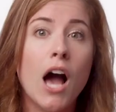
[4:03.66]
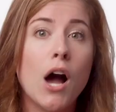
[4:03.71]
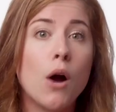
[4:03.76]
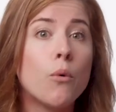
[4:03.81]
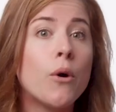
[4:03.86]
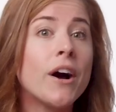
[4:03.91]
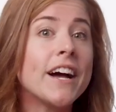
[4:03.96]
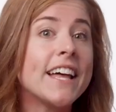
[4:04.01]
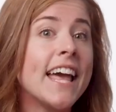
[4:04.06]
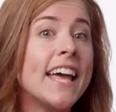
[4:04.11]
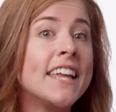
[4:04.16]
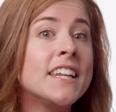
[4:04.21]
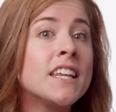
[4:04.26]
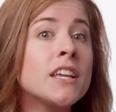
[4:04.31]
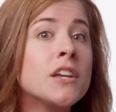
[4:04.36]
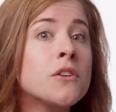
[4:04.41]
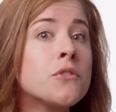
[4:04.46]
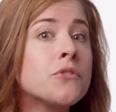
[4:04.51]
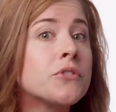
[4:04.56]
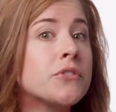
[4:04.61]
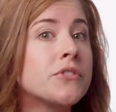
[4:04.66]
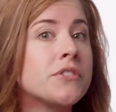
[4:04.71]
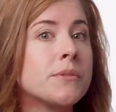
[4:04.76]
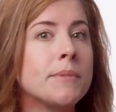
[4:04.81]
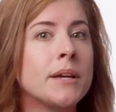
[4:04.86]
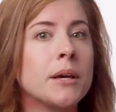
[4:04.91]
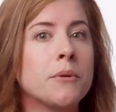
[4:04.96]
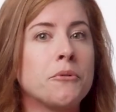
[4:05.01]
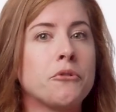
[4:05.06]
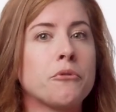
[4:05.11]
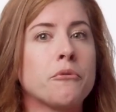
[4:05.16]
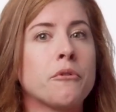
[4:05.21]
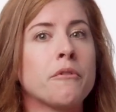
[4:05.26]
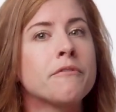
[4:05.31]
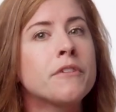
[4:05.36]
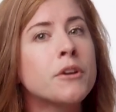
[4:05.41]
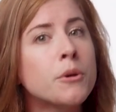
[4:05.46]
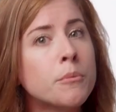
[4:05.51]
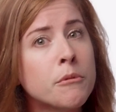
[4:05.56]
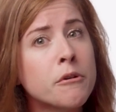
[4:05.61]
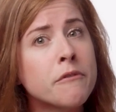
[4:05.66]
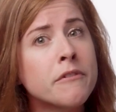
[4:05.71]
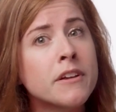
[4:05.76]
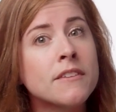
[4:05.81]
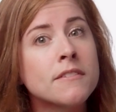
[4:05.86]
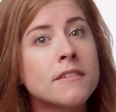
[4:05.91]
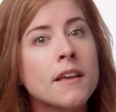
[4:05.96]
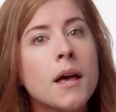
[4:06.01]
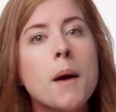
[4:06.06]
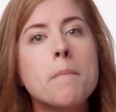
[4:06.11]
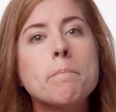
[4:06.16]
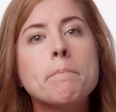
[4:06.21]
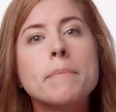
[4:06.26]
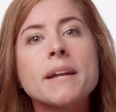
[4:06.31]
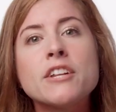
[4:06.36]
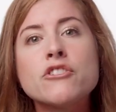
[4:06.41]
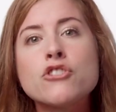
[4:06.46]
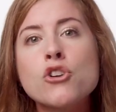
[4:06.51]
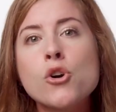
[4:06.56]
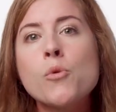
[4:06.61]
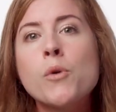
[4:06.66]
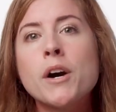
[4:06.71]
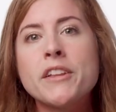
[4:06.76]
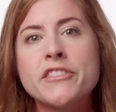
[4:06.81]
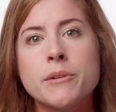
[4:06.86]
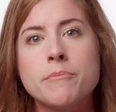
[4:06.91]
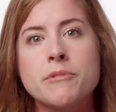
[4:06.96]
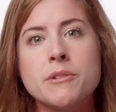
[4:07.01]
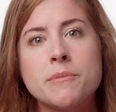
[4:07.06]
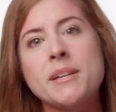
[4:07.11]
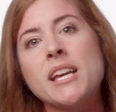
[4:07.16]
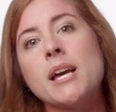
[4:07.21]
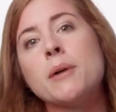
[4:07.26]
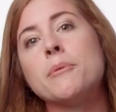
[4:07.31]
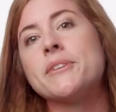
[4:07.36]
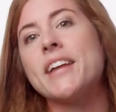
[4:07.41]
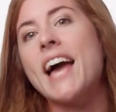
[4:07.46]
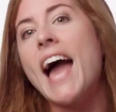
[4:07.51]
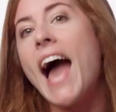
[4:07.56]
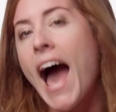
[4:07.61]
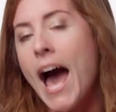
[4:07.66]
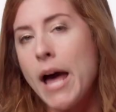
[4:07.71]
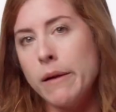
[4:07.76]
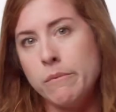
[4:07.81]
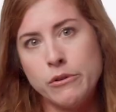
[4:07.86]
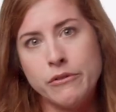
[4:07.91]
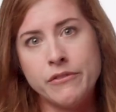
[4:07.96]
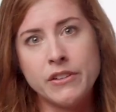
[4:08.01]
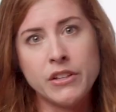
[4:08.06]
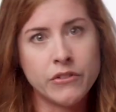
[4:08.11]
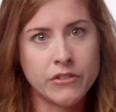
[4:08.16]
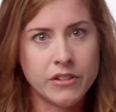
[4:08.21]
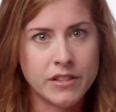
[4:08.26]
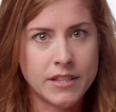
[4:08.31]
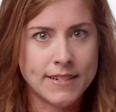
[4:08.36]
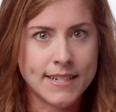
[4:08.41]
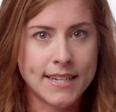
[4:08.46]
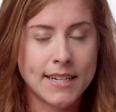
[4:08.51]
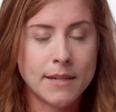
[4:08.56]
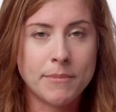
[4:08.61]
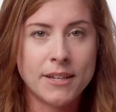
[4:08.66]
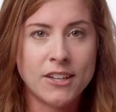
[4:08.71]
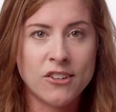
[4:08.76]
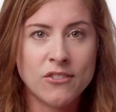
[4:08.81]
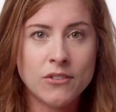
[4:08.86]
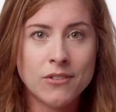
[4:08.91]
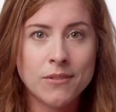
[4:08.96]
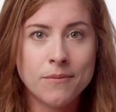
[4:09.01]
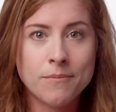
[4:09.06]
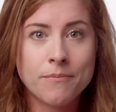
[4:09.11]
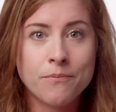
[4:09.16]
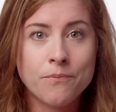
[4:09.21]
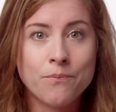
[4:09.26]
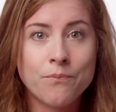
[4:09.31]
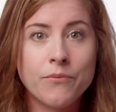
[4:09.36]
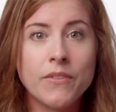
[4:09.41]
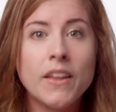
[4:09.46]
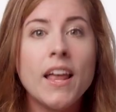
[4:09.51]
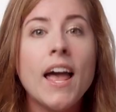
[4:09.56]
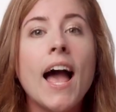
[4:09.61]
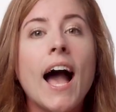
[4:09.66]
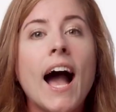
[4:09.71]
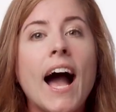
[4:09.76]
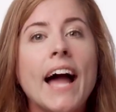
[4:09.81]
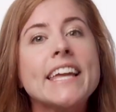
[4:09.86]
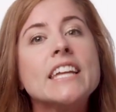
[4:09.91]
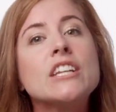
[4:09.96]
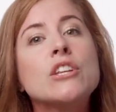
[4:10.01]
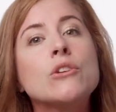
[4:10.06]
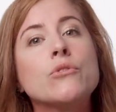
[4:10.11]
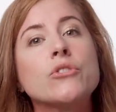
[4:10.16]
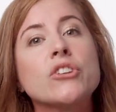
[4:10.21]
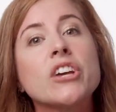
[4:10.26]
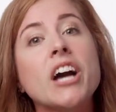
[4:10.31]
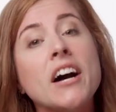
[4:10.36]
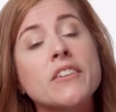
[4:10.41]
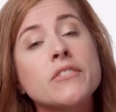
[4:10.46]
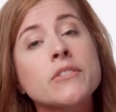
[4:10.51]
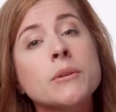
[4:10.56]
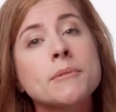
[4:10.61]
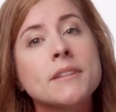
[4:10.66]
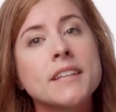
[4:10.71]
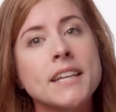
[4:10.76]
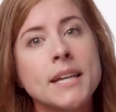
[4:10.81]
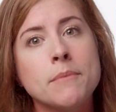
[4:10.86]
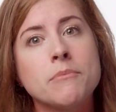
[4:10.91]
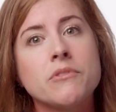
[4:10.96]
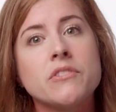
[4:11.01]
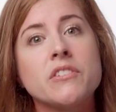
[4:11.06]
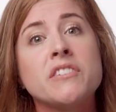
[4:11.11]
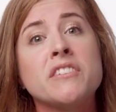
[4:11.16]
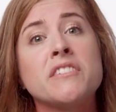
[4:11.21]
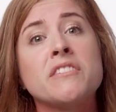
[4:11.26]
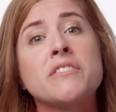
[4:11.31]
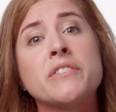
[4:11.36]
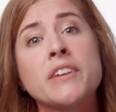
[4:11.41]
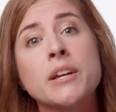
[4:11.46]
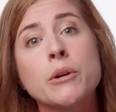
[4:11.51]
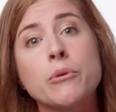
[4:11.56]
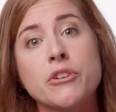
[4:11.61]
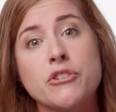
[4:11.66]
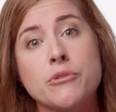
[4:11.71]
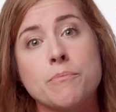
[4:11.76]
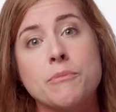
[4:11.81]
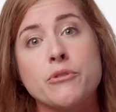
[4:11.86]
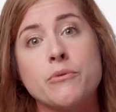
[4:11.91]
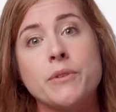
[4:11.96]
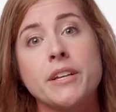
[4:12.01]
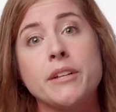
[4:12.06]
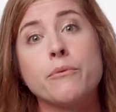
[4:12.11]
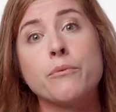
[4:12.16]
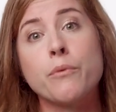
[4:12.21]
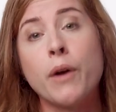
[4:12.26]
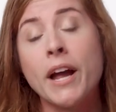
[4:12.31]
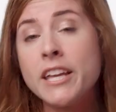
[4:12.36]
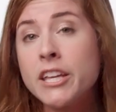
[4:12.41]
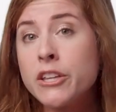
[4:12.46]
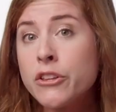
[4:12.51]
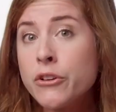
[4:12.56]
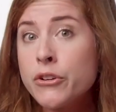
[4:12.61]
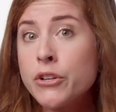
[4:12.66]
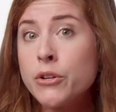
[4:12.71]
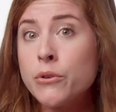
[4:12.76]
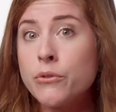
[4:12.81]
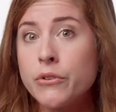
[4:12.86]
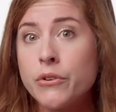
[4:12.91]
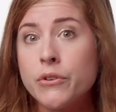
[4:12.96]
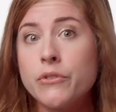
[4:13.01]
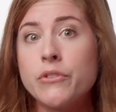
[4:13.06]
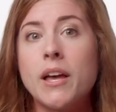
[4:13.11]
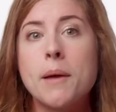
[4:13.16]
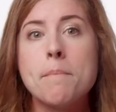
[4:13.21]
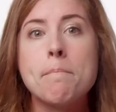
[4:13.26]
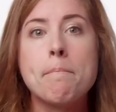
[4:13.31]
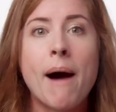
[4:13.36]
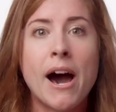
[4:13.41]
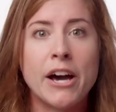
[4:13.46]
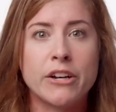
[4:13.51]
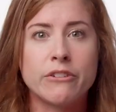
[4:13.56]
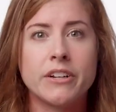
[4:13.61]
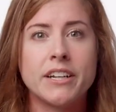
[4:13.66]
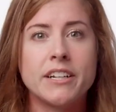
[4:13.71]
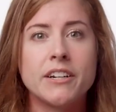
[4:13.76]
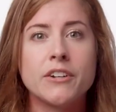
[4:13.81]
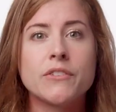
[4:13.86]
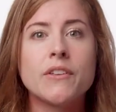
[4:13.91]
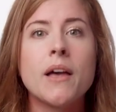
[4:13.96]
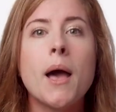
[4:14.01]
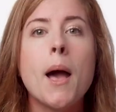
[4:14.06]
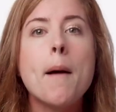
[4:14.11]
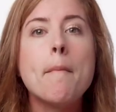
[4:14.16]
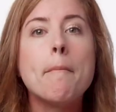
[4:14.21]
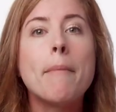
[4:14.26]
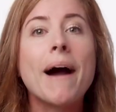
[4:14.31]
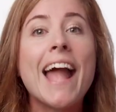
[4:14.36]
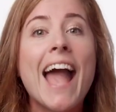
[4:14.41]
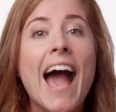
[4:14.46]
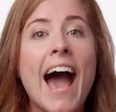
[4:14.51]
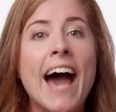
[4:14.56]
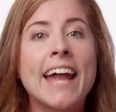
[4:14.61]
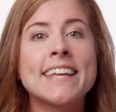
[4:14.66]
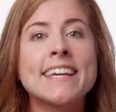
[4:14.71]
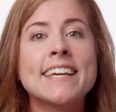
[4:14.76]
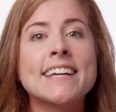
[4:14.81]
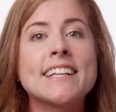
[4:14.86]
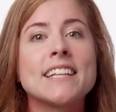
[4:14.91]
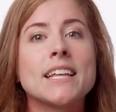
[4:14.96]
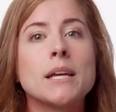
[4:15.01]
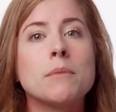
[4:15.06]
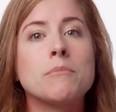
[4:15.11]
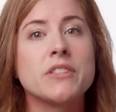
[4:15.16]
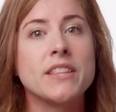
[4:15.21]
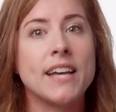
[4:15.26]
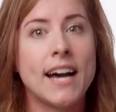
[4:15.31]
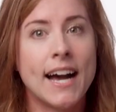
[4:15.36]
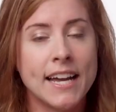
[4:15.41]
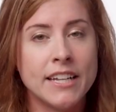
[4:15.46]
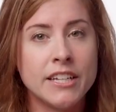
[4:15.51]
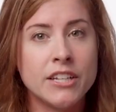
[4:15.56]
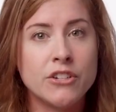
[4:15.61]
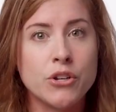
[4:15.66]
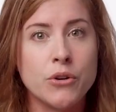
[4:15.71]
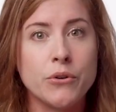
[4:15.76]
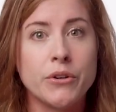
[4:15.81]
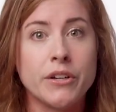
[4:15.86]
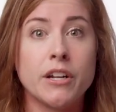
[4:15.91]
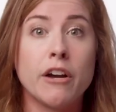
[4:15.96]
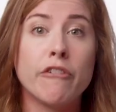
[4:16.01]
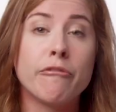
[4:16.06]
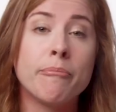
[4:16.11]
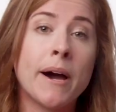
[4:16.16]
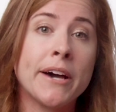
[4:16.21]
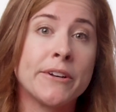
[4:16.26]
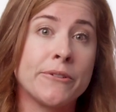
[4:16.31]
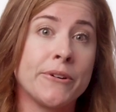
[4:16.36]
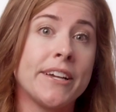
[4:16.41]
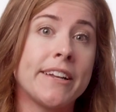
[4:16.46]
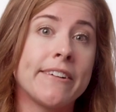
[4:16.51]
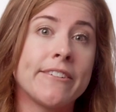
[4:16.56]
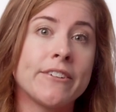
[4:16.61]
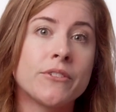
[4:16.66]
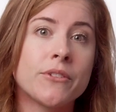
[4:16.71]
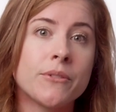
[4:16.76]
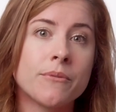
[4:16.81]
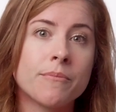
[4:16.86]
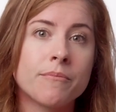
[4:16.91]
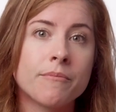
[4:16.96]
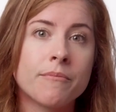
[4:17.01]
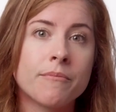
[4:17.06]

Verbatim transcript: I want any user to be able to review movies, but I don't want them to be able to add movies to the database. I can use custom claims to distinguish between regular users and moderators by adding a claim to the ID token of moderators.